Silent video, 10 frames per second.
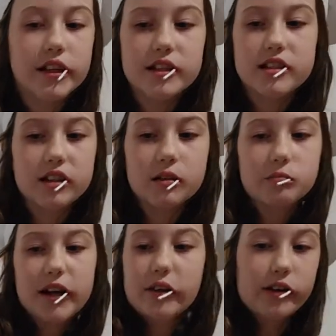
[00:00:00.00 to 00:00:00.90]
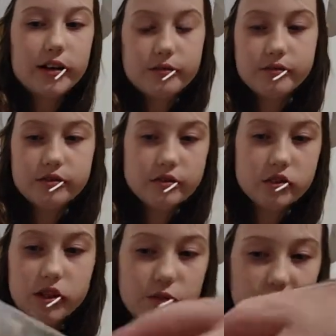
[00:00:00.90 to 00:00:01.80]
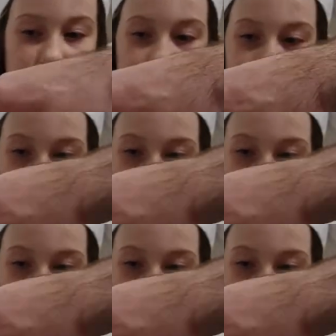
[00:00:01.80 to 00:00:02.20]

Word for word: It's a Minecraft server.